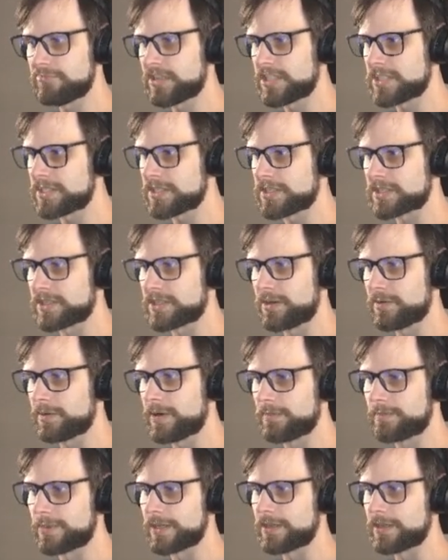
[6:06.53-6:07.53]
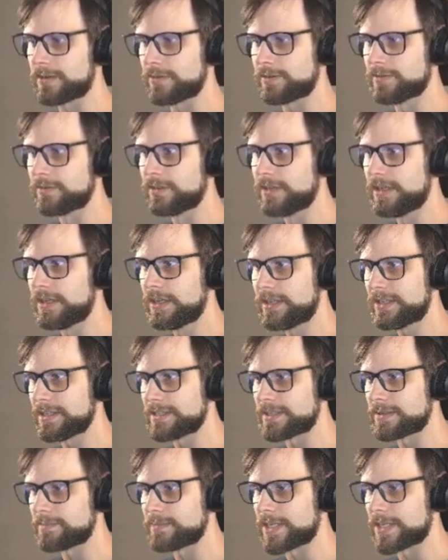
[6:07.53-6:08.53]
Let's just go up here,
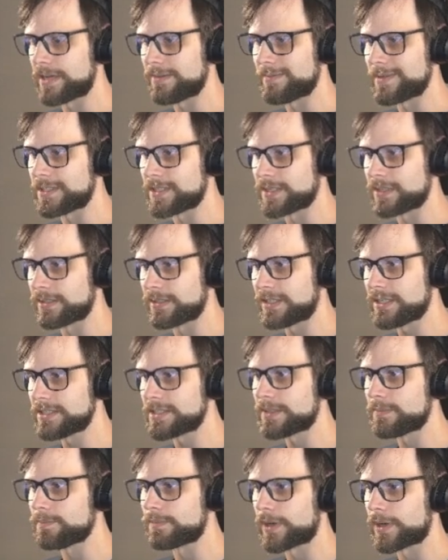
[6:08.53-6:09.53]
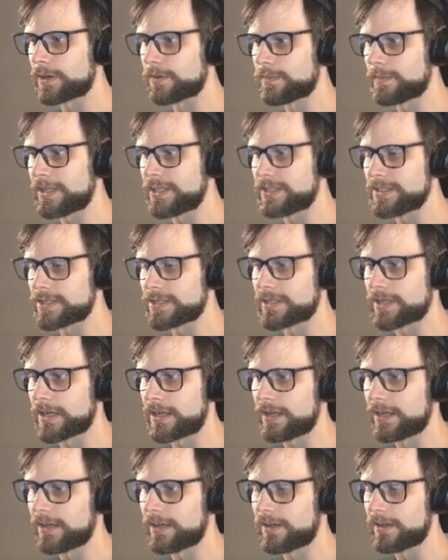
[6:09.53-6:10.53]
get some damage in, get some permanent
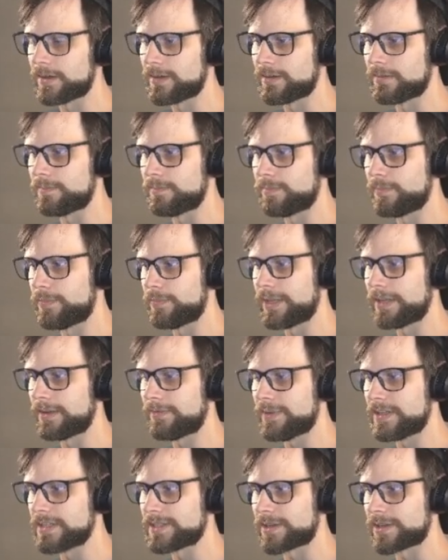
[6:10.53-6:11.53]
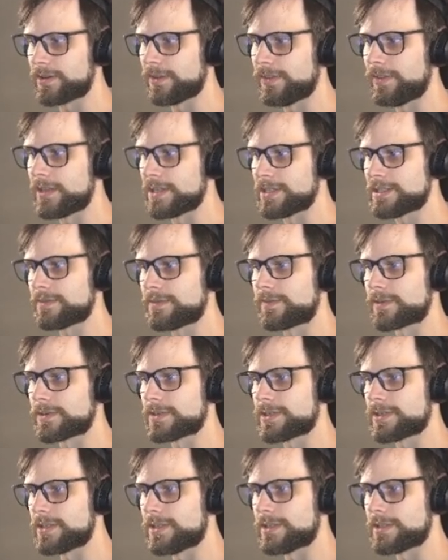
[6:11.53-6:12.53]
uh, benefits on this
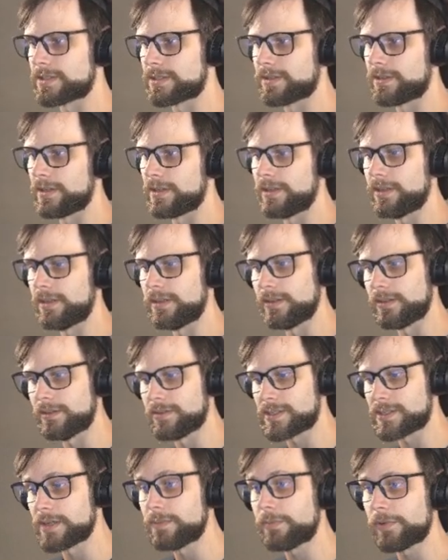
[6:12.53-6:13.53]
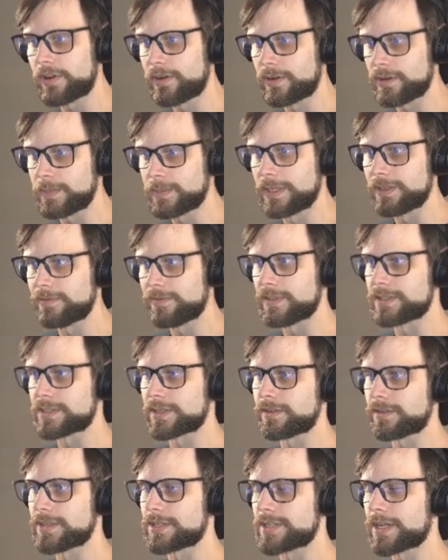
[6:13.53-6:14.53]
versus the temporary benefits
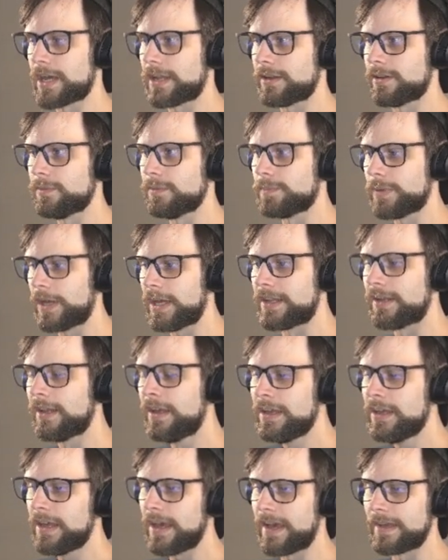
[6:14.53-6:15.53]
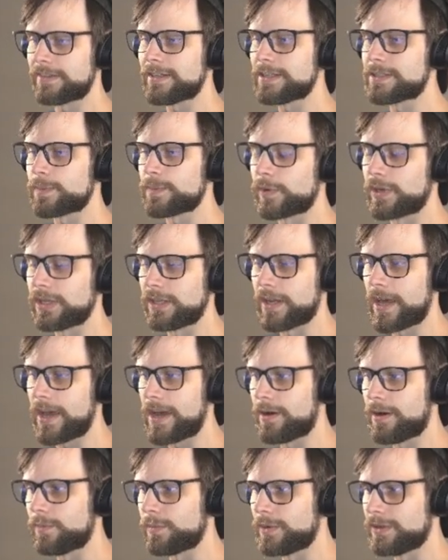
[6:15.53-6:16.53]
on the Shadow. But at this point
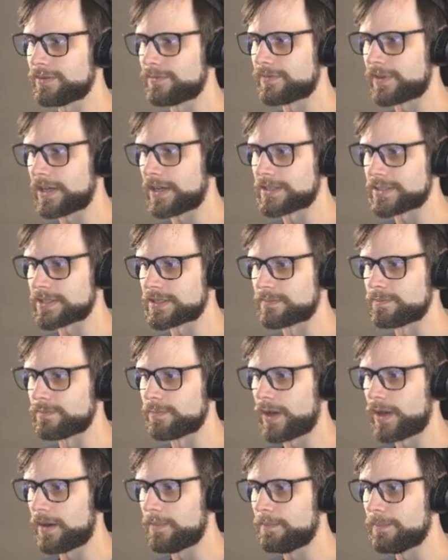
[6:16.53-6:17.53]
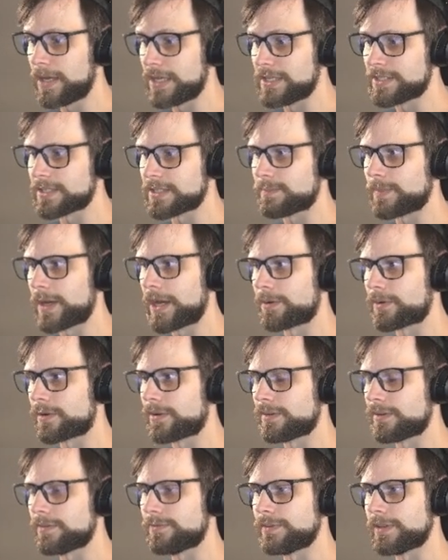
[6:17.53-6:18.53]
now, we have got some amazing power
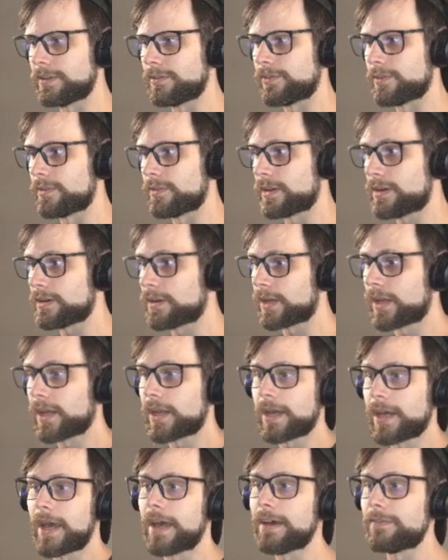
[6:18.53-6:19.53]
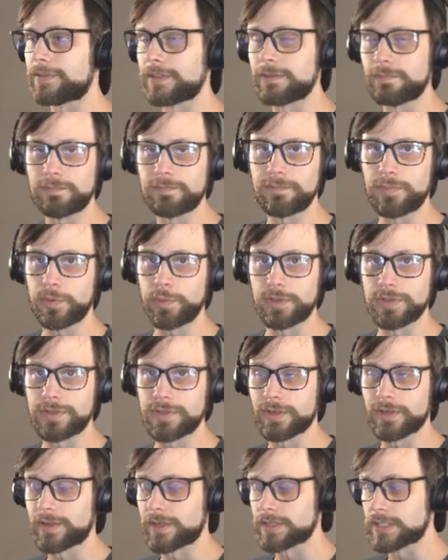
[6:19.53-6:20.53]
on the field, so they're gonna have to pull the
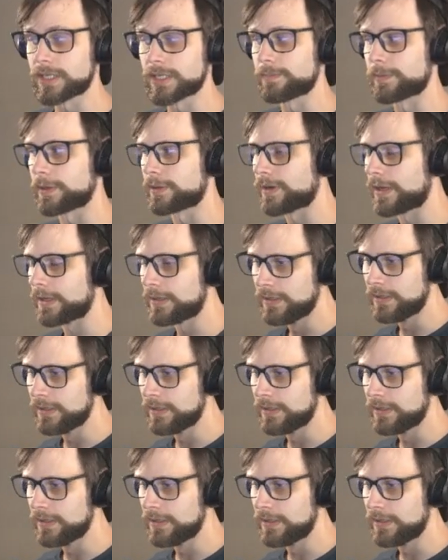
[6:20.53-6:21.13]
trigger on something, right?